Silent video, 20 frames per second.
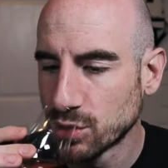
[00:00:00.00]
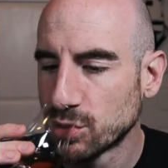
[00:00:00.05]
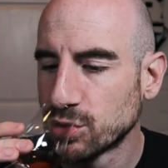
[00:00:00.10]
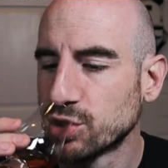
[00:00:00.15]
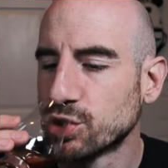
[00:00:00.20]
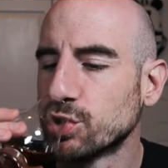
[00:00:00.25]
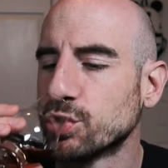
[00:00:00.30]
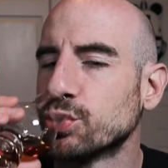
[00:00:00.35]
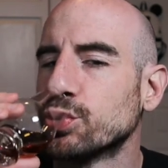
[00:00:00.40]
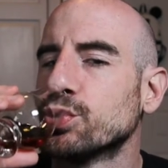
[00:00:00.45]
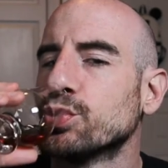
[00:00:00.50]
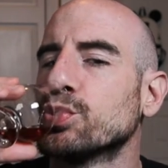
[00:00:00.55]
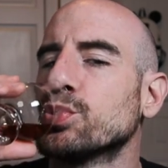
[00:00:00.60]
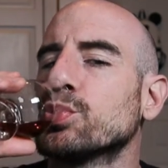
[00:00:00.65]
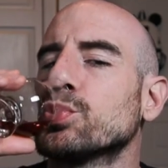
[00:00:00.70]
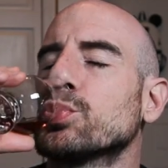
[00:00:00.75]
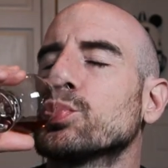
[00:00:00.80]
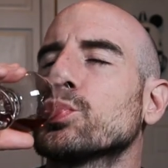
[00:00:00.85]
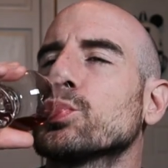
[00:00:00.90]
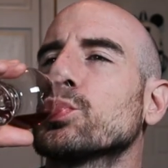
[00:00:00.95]

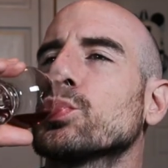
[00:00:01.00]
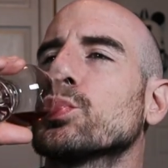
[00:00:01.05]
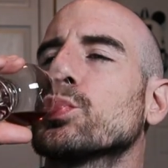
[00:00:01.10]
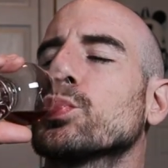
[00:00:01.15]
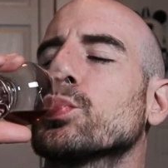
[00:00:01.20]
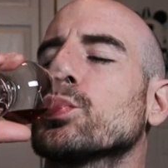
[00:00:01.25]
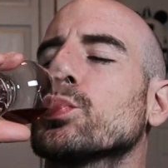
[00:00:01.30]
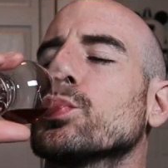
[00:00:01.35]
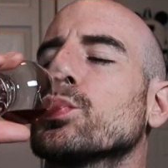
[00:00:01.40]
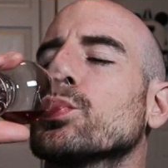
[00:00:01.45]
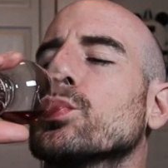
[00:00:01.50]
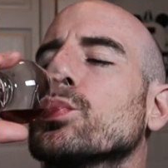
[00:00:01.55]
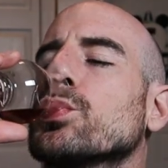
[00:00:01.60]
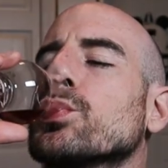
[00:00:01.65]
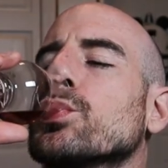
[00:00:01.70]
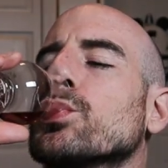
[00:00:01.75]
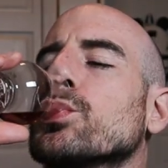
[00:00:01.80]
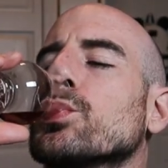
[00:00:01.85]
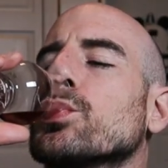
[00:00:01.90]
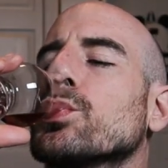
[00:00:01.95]
Nobody speaks.